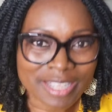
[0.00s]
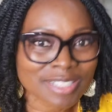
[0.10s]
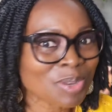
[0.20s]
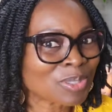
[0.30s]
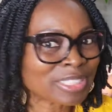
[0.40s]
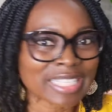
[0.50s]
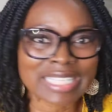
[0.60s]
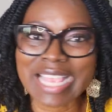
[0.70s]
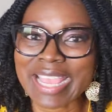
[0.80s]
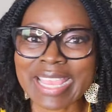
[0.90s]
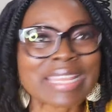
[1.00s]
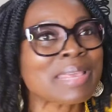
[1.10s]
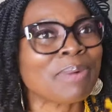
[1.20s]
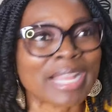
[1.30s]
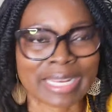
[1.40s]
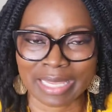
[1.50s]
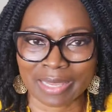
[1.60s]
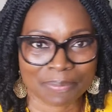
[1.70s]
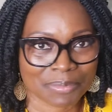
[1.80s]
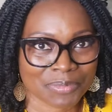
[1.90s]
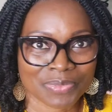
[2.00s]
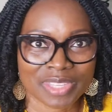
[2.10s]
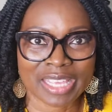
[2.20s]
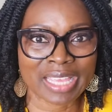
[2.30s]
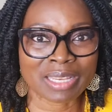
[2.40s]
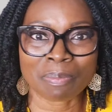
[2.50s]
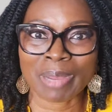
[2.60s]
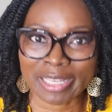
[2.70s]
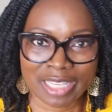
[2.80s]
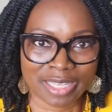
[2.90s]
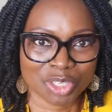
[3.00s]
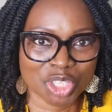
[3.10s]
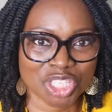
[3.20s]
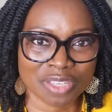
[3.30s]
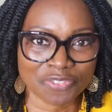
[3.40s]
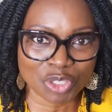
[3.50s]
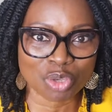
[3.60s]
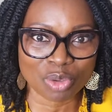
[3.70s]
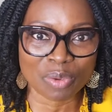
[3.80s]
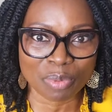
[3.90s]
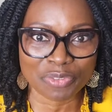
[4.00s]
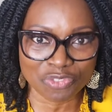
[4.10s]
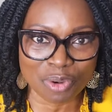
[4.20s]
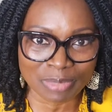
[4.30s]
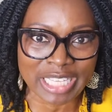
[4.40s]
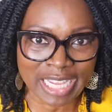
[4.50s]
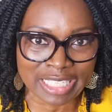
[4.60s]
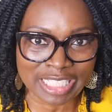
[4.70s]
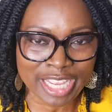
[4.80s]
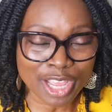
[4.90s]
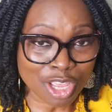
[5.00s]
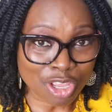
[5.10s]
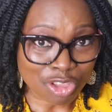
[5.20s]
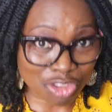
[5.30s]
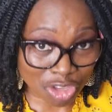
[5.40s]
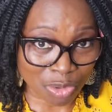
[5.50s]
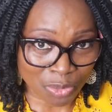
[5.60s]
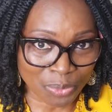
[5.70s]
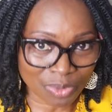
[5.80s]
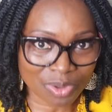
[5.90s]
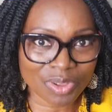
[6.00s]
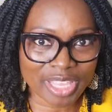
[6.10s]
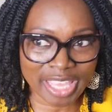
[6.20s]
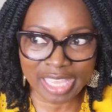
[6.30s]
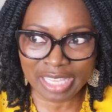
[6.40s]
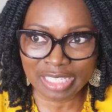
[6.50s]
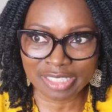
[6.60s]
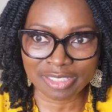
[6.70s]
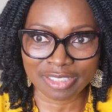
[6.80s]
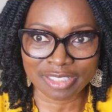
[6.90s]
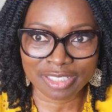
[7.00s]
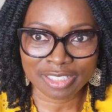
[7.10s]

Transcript: Don't let anybody shift you away from that. You can